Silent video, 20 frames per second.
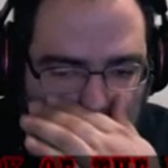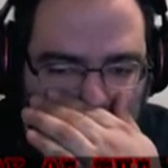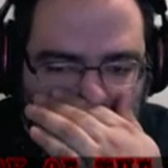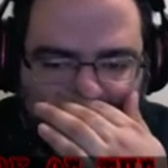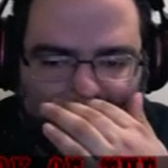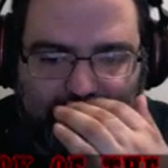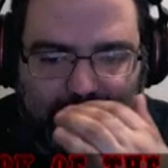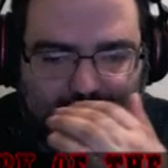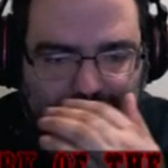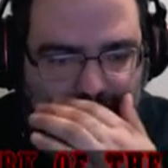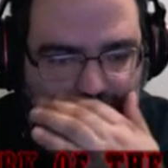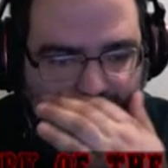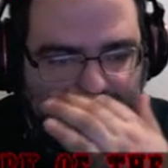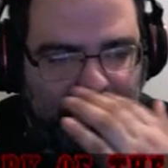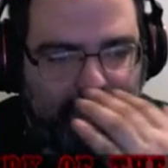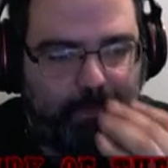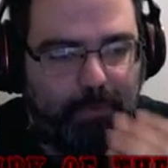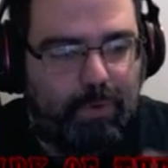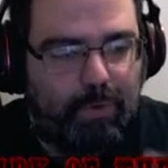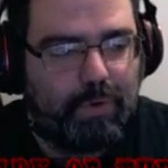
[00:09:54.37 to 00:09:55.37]
Because as
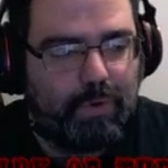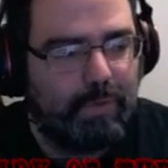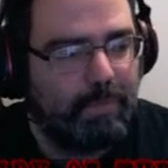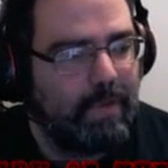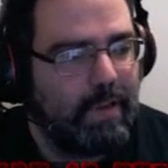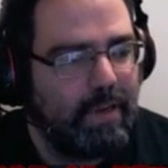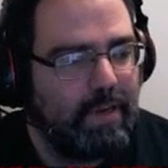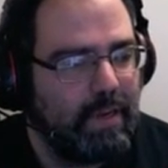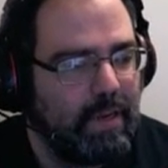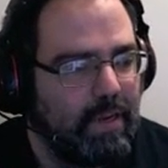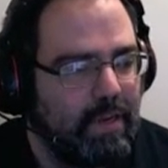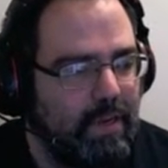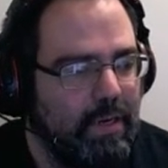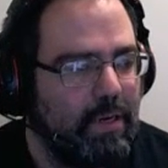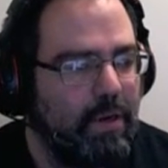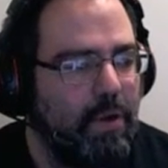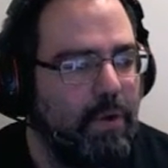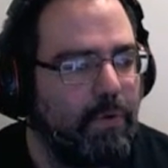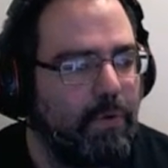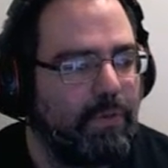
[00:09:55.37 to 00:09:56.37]
everyone who's played D&D
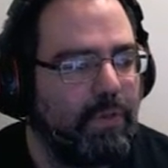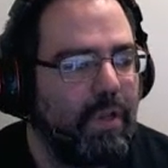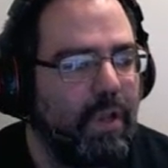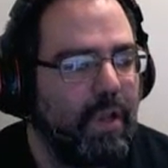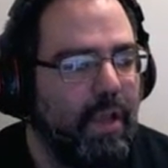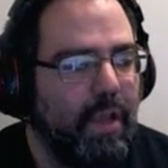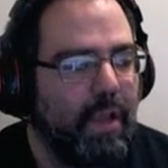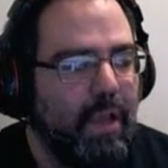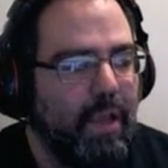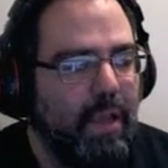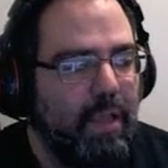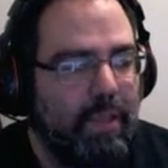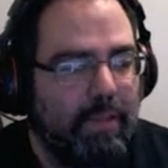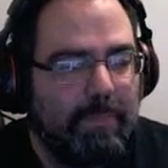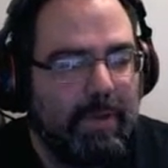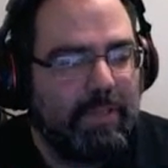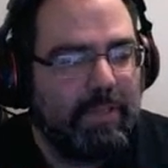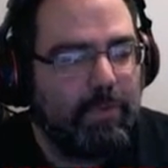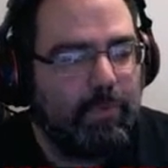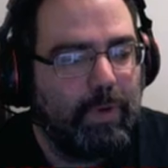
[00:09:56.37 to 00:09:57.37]
knows, the
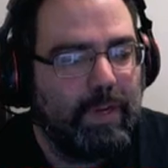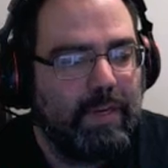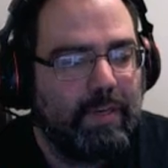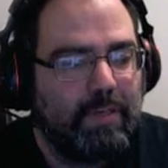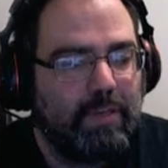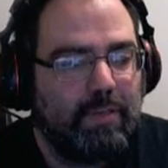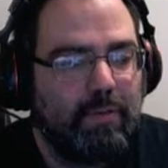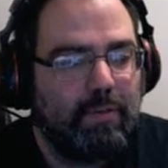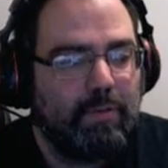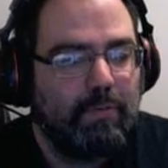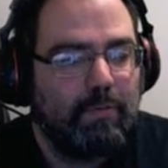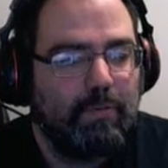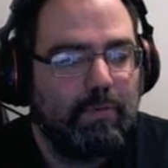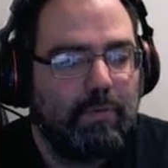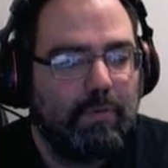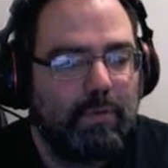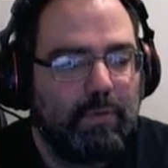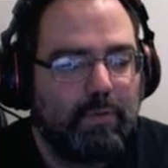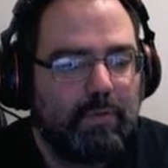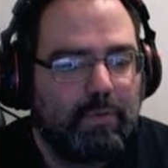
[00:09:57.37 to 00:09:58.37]
best way to
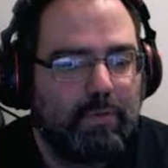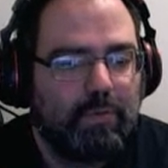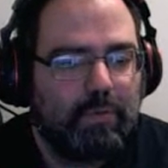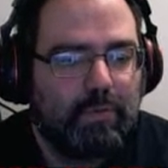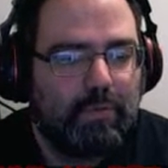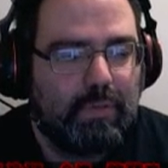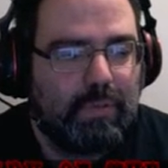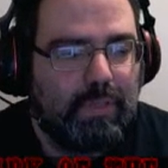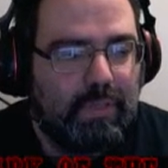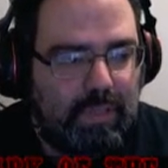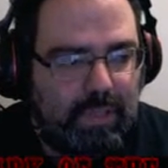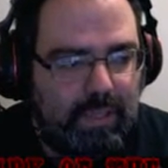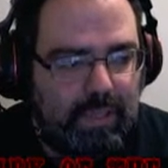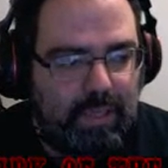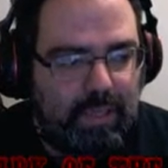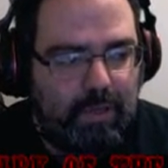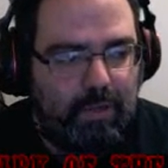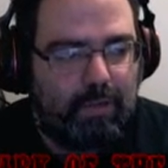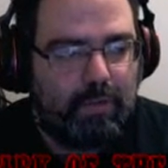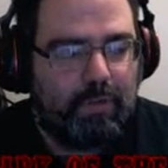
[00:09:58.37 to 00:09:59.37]

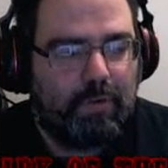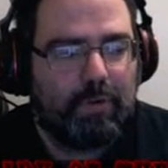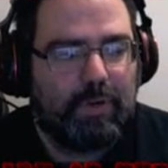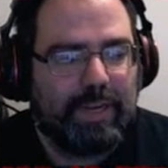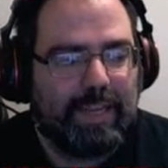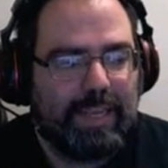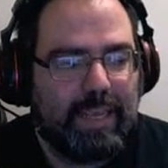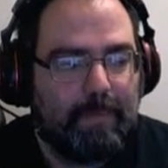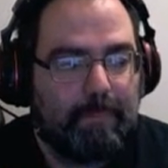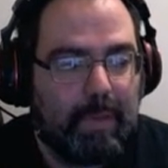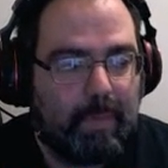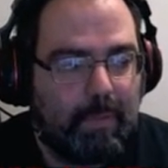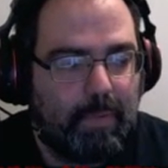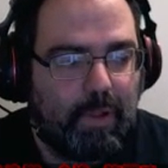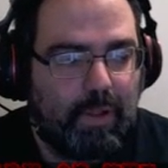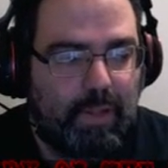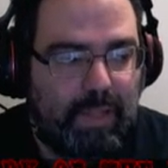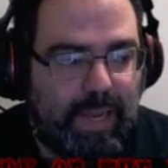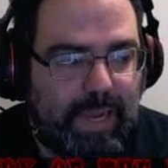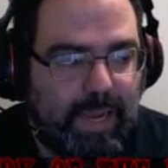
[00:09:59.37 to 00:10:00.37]
heal, or to keep
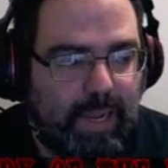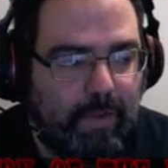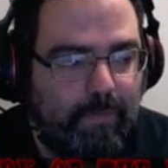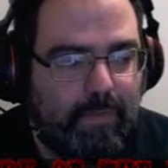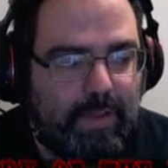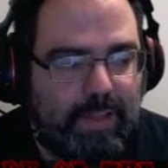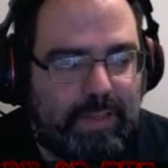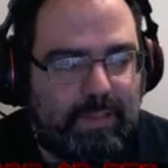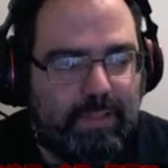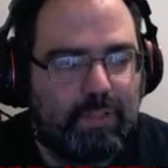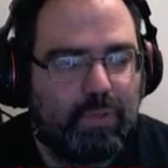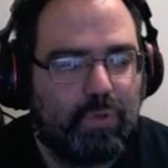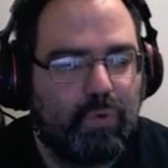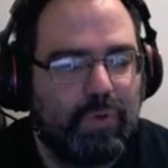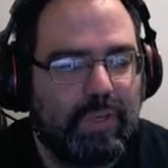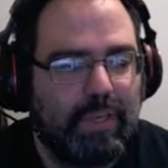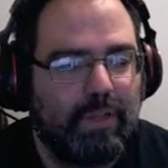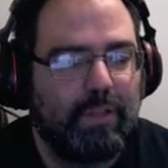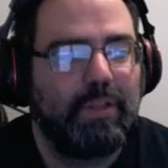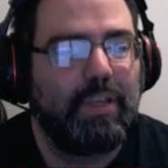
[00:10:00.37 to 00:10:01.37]
people alive, is to
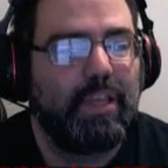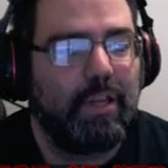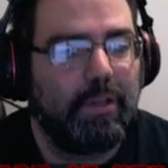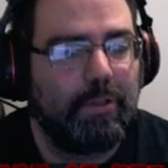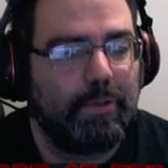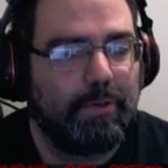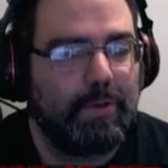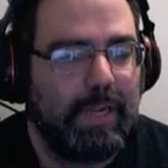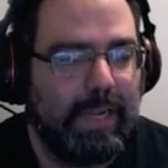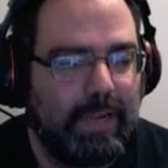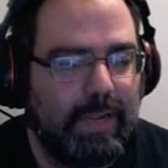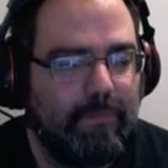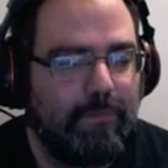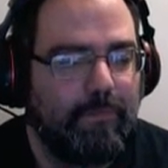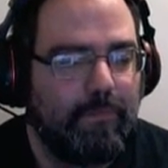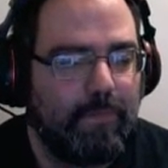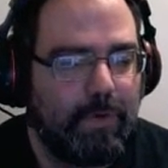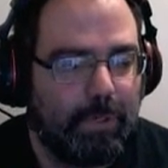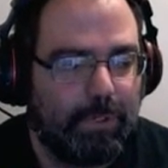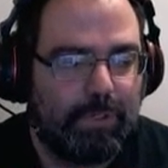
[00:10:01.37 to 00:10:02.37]
kill the other guy
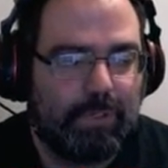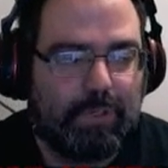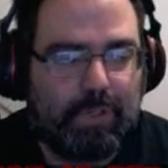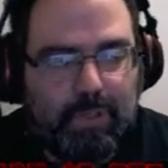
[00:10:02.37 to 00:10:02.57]
first.